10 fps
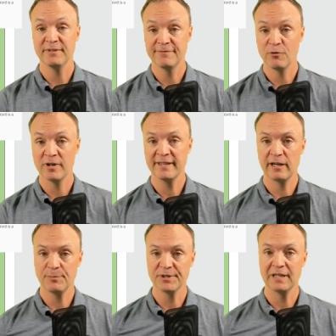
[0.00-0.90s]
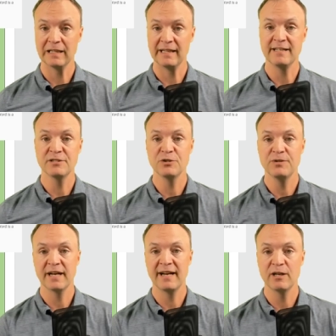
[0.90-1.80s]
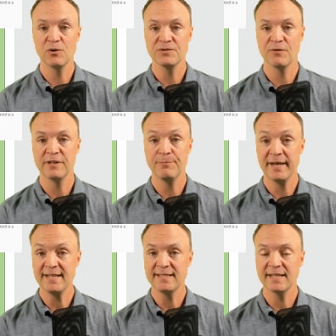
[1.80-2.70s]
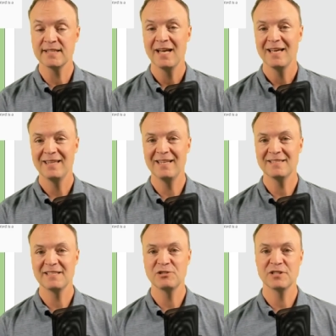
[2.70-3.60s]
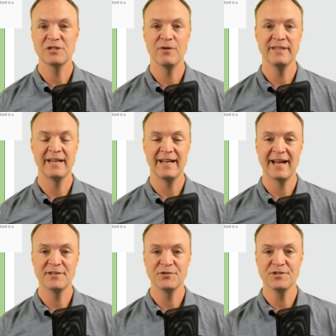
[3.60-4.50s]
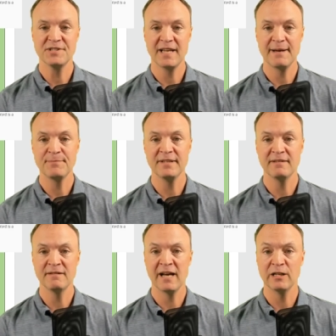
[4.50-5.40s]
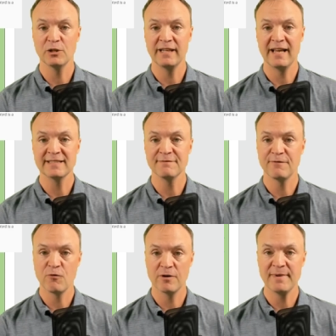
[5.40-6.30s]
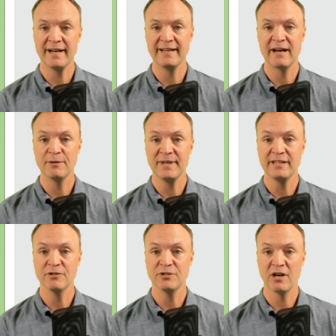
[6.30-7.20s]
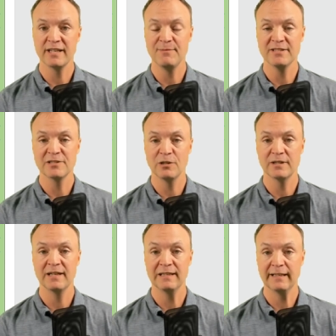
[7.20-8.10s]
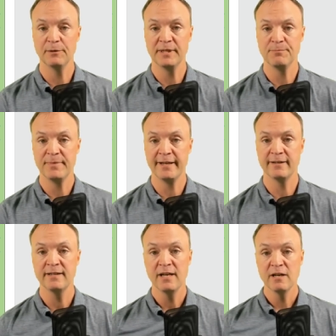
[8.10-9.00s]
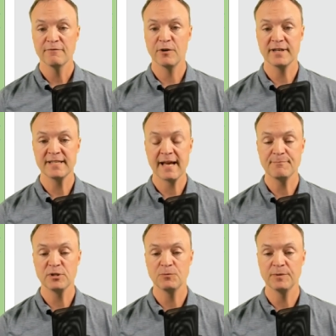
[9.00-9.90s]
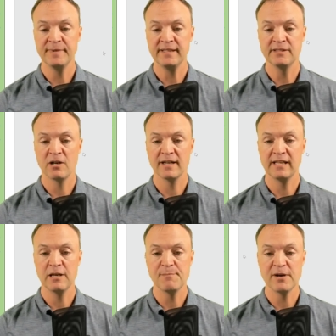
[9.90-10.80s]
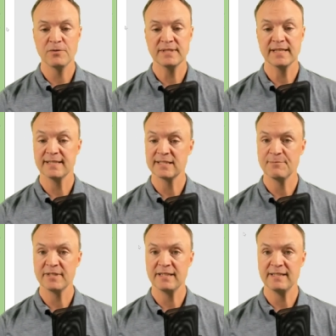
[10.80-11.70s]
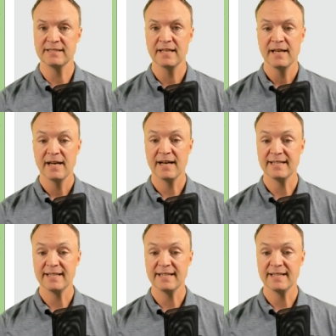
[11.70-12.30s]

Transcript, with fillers: before that I'll put the link to that kind of goes over the basics. This is just going that extra step and looking at some formatting, how to make your documents look a little bit better. For example, we'll be talking about some of these